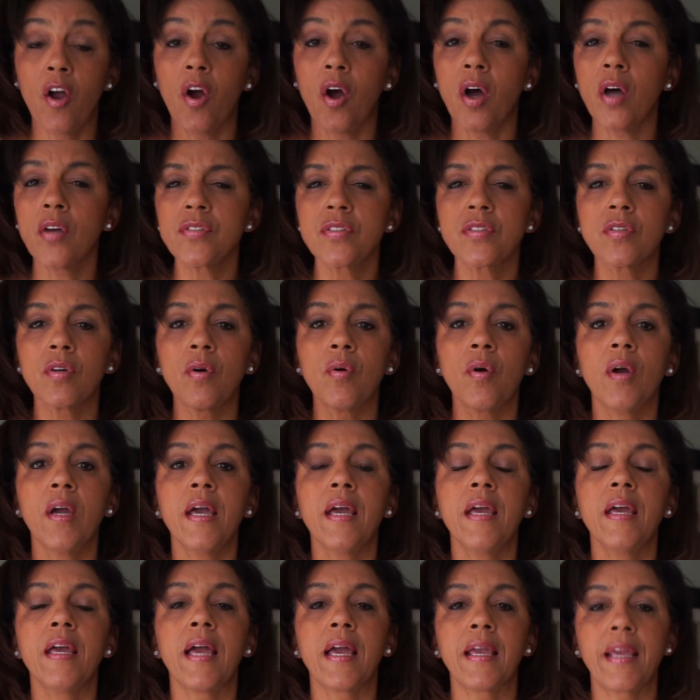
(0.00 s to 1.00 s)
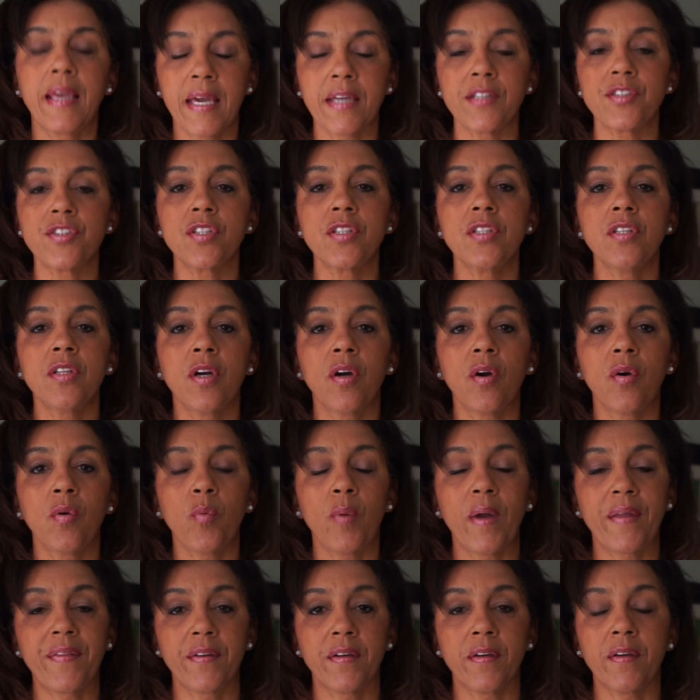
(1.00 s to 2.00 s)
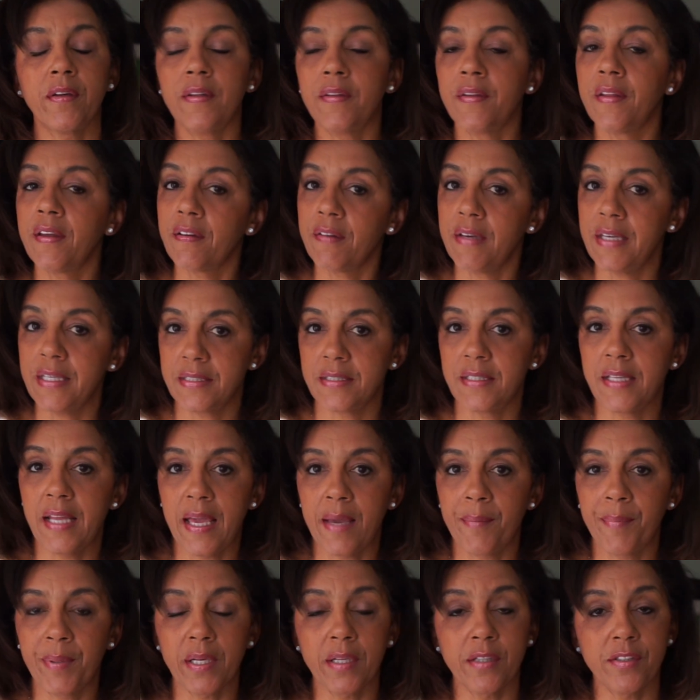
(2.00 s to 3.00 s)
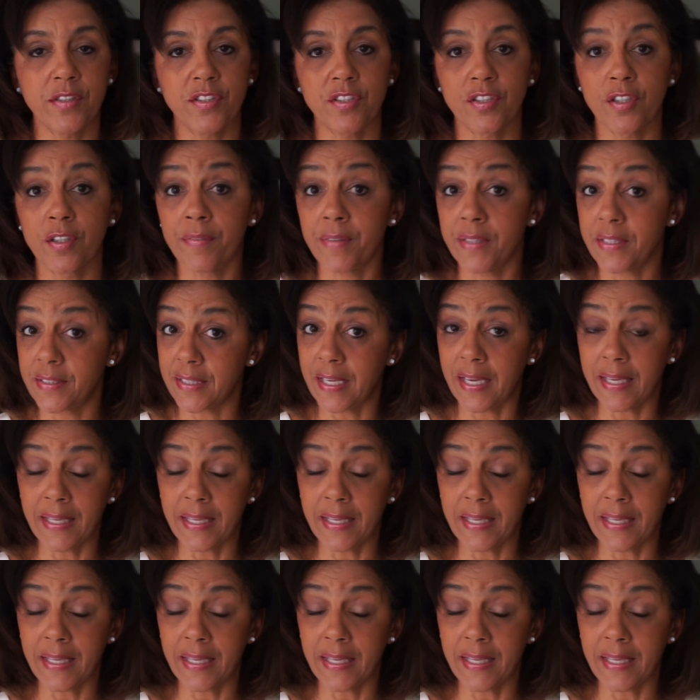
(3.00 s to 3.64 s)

Also, get to know whether there is an ambulance service.